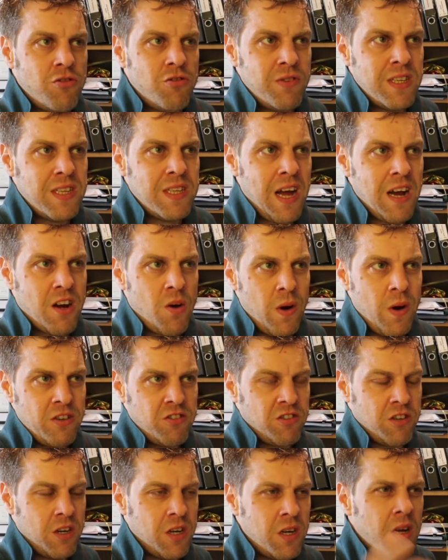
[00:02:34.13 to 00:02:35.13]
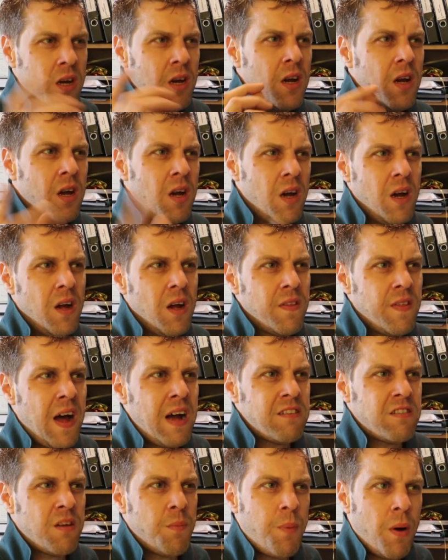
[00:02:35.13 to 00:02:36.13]
you read that question,
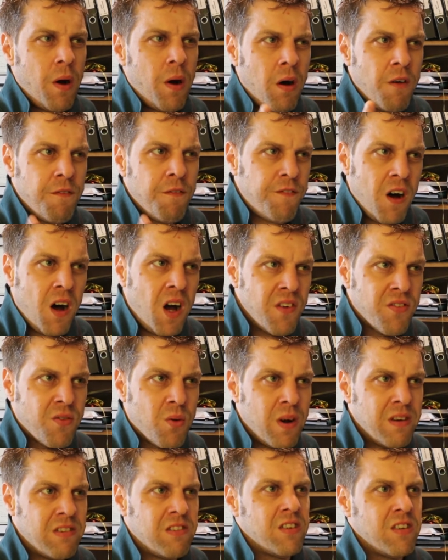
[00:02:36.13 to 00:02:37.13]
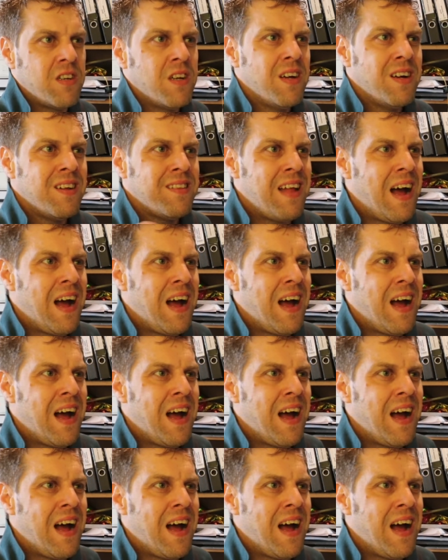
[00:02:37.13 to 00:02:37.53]
that's a part 5 question.